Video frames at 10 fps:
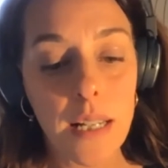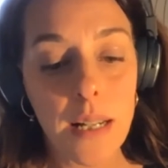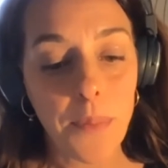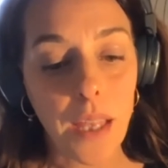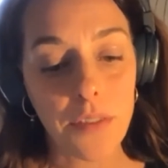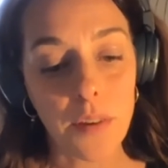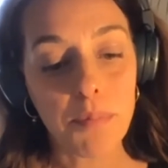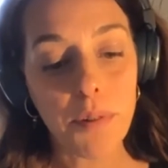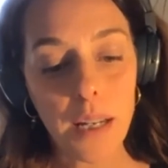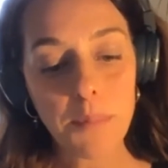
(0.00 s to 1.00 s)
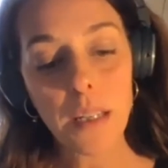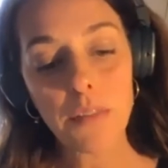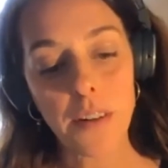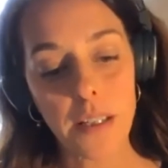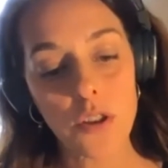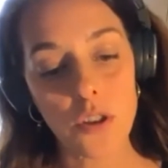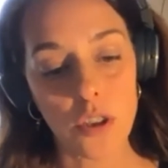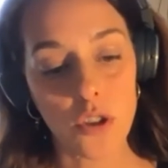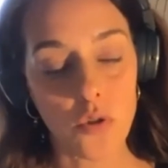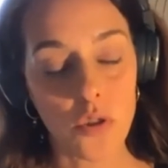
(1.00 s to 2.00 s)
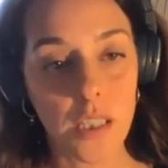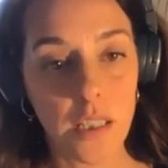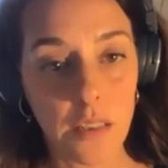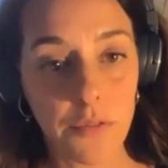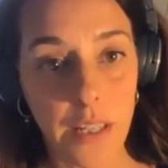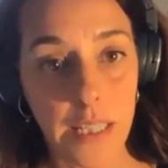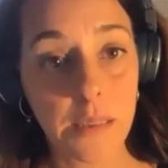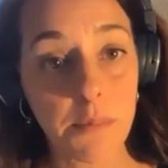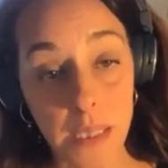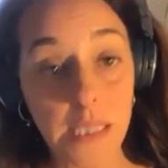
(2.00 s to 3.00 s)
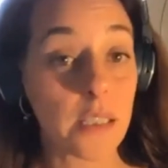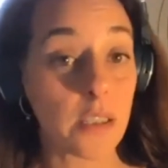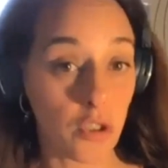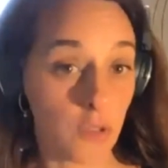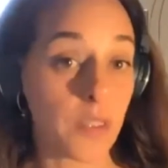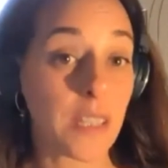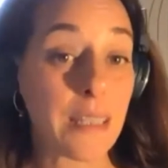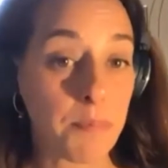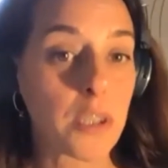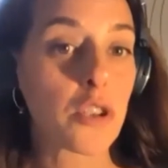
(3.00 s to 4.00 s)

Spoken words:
And the primal function is to serve as messengers of the deepest